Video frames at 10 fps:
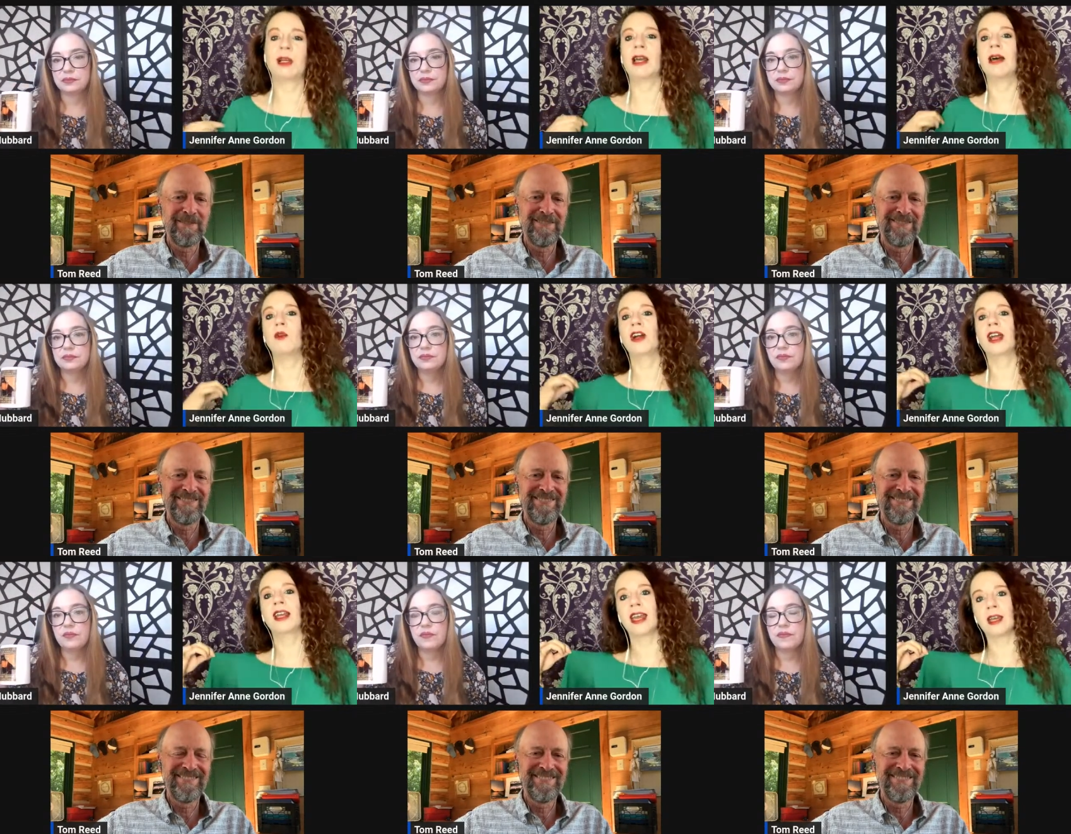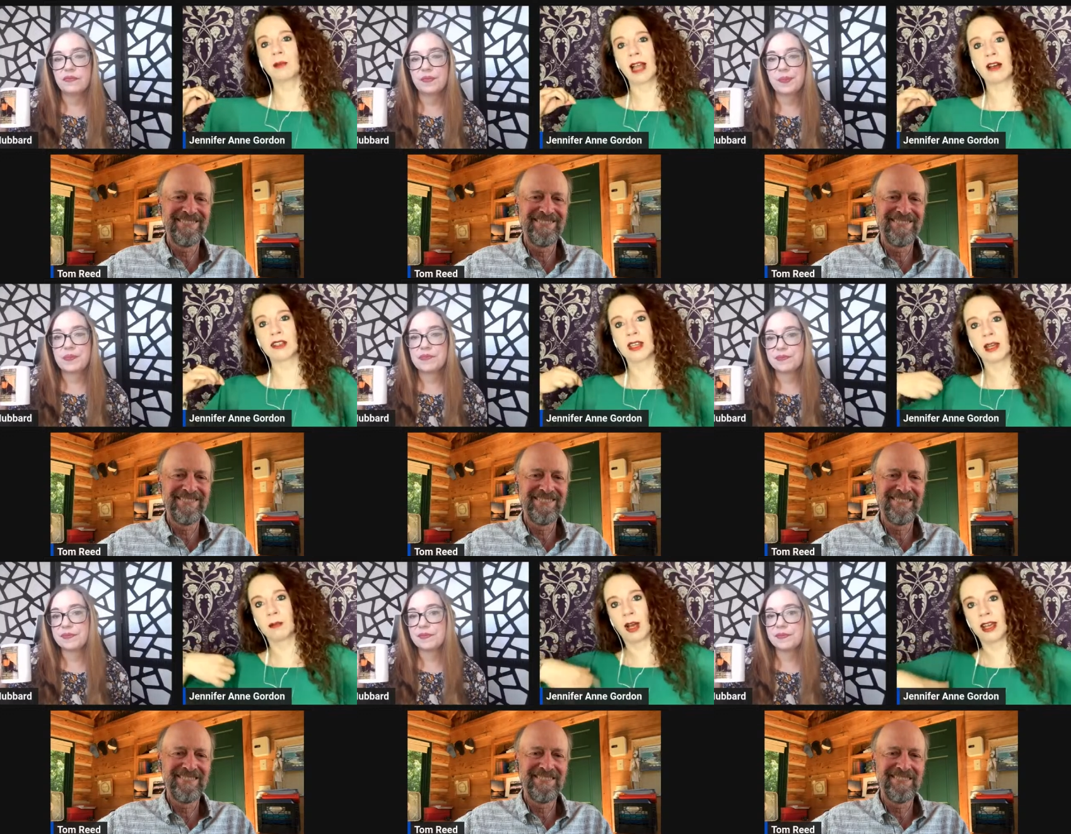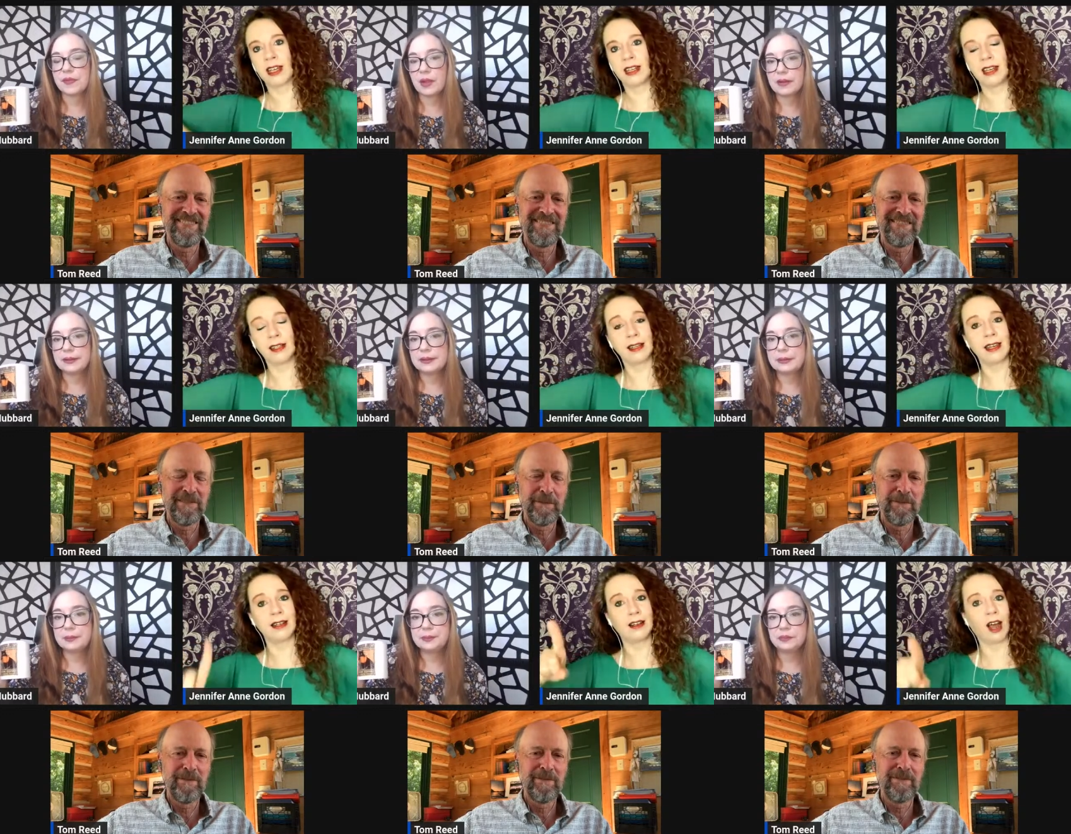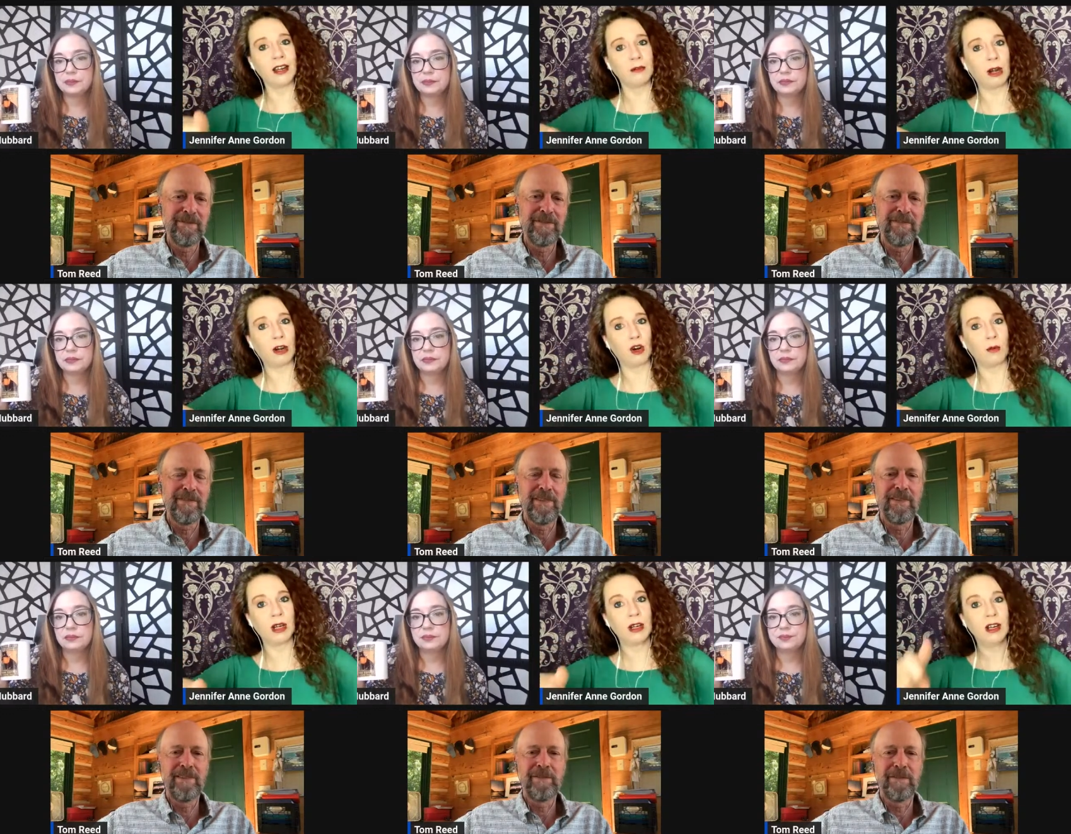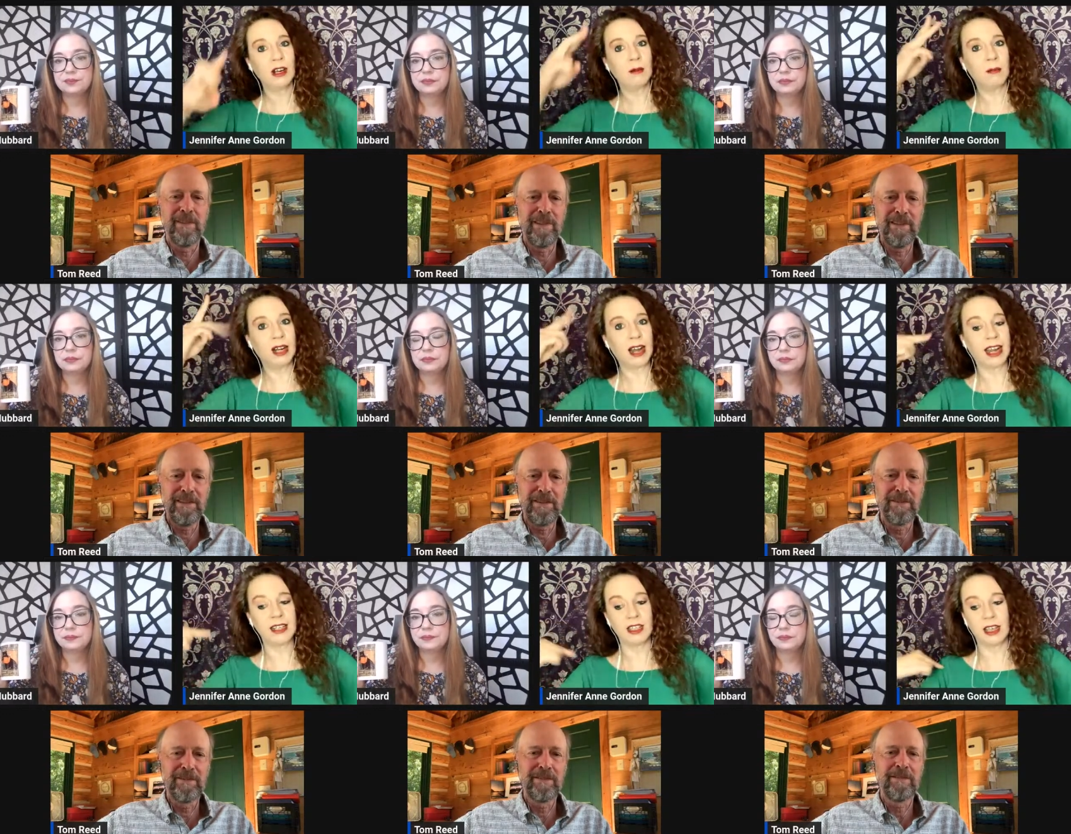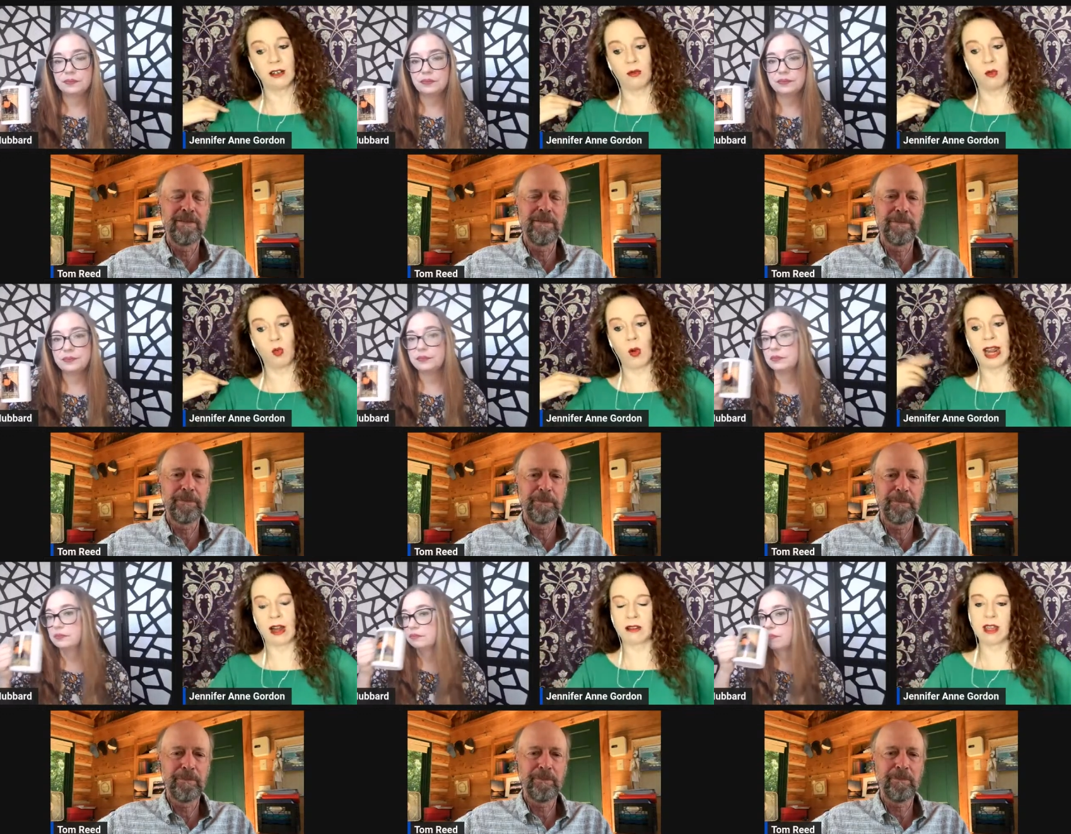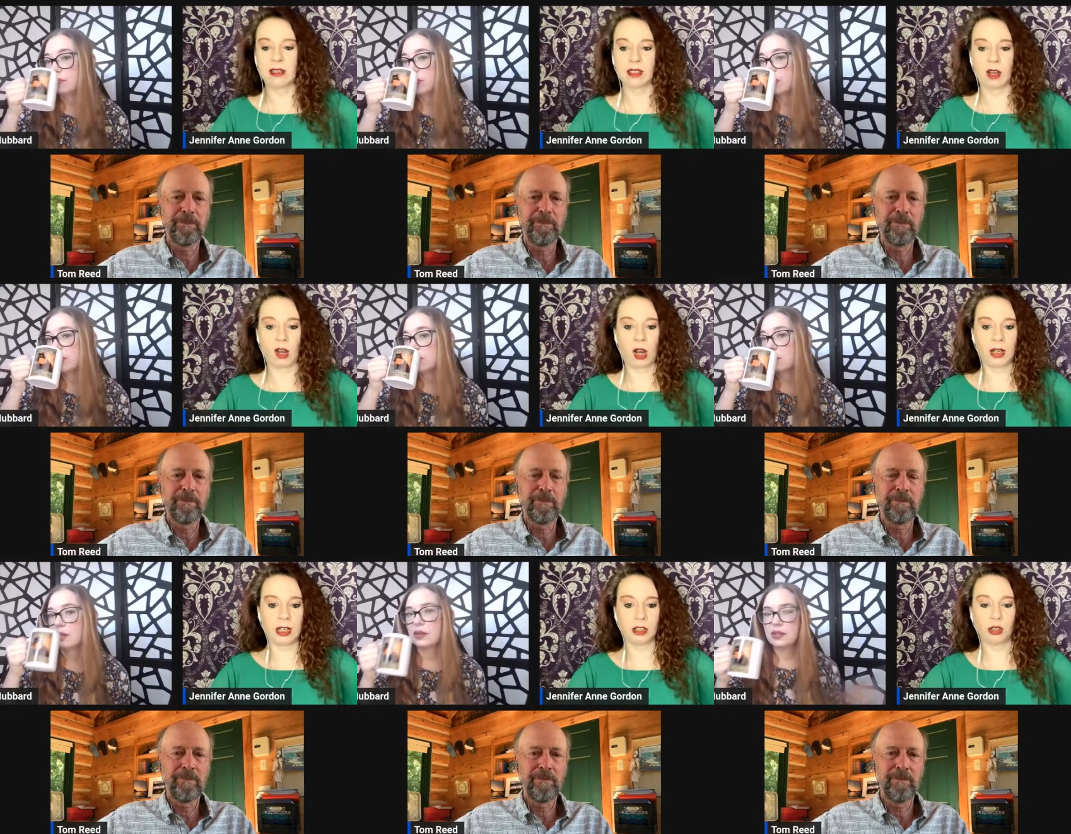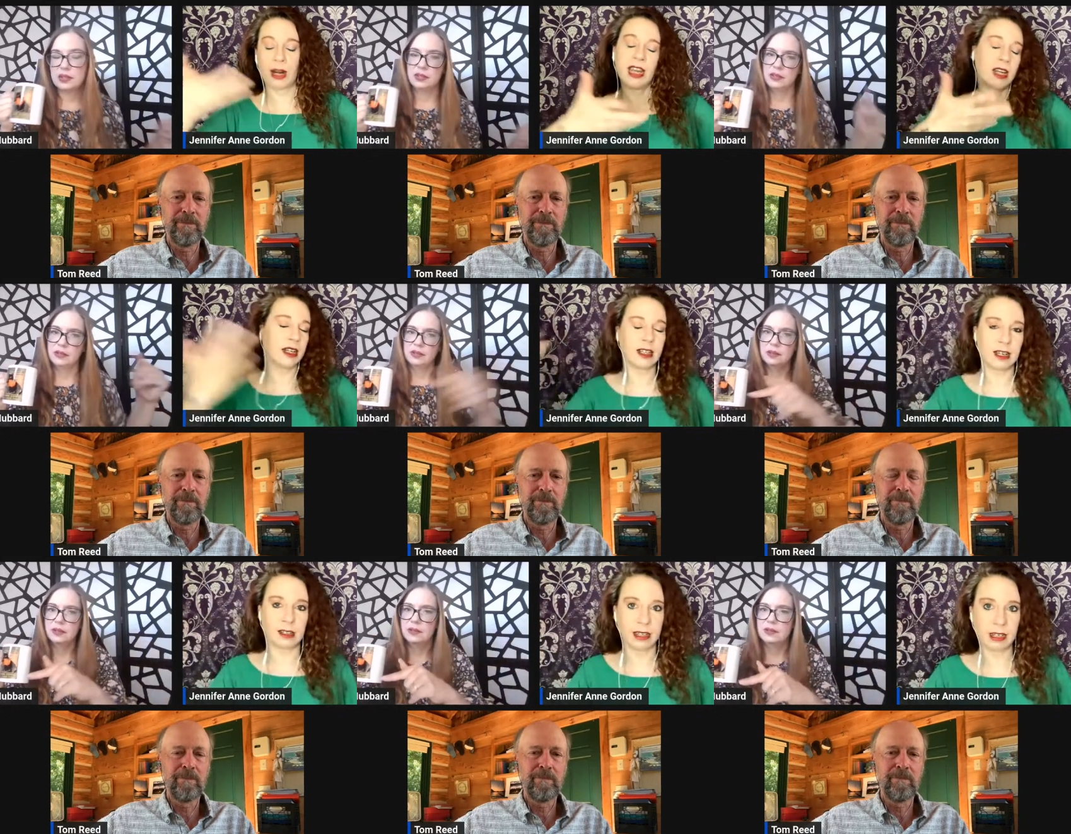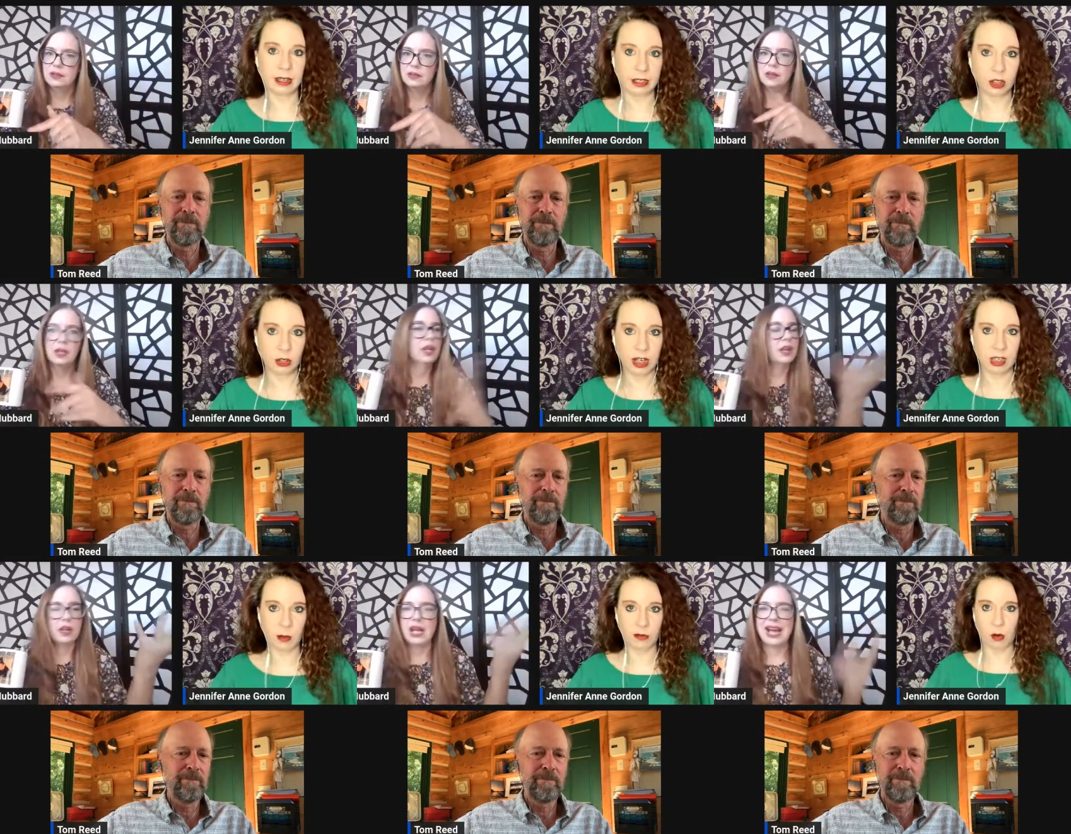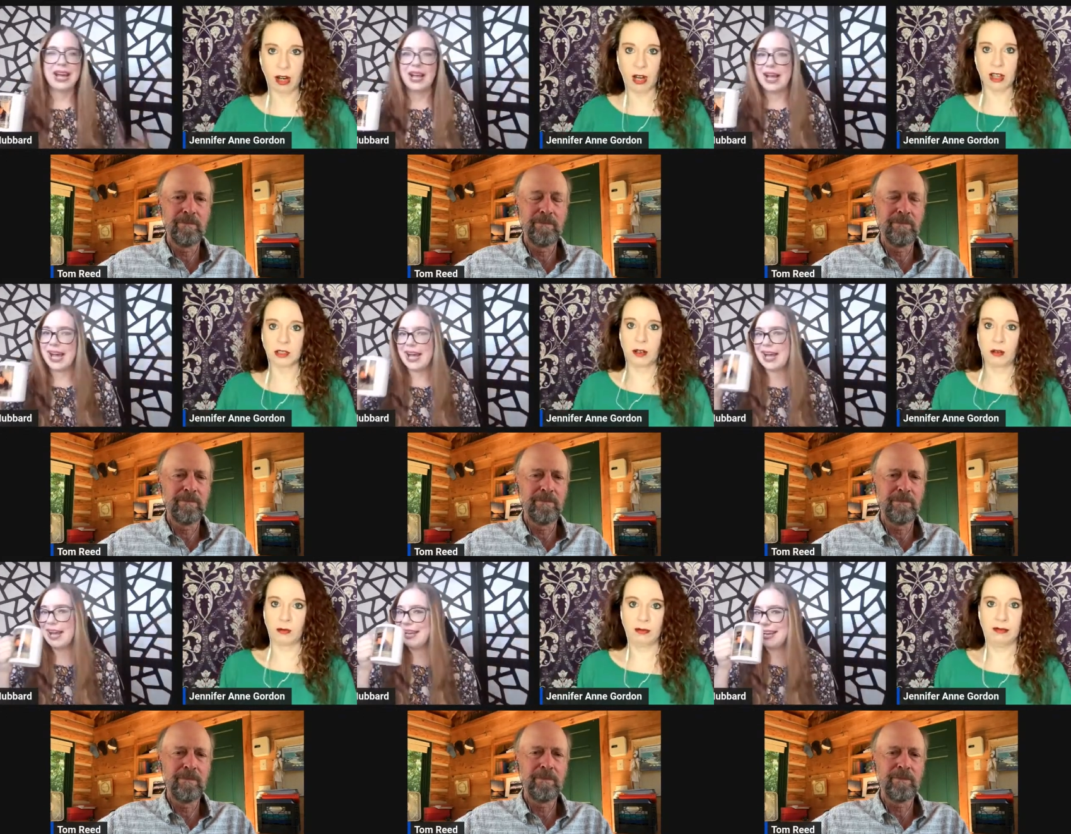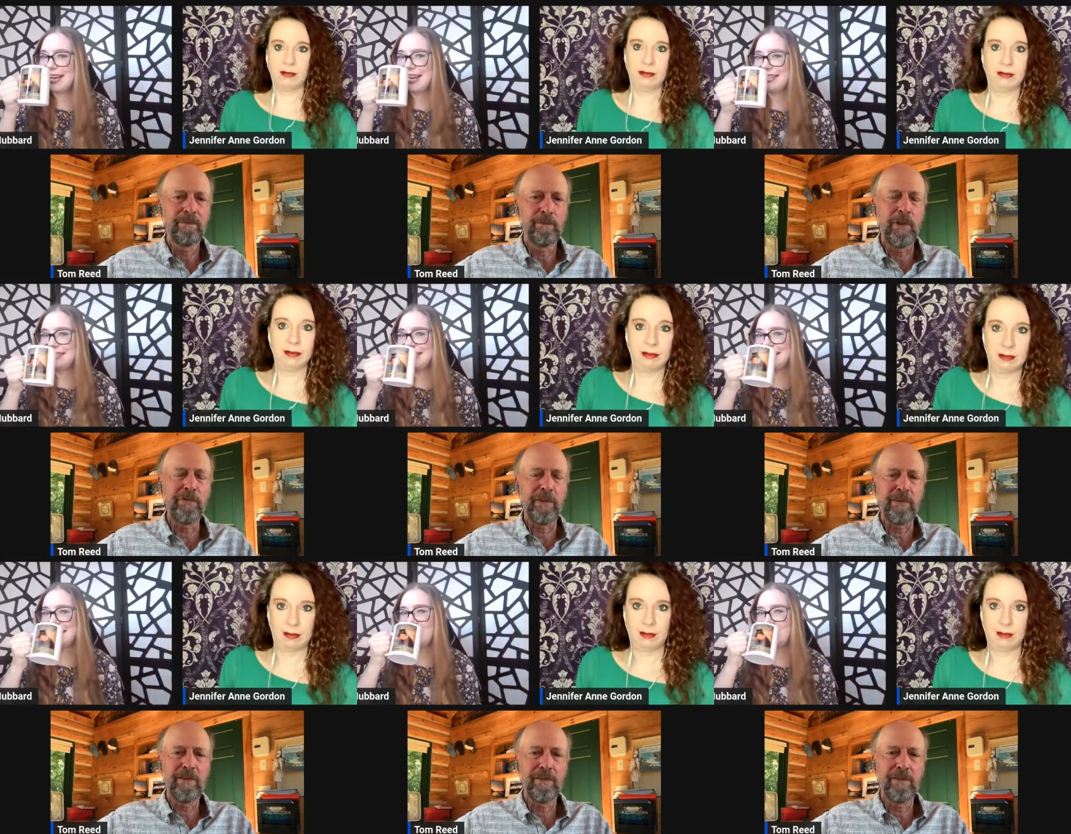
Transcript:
Speaker 1: But I am wearing a blouse I bought in Italy, not in Rome, but mm. I did wear this on a train in Italy, like two days before I got to Rome.
Speaker 2: I Perfect. say it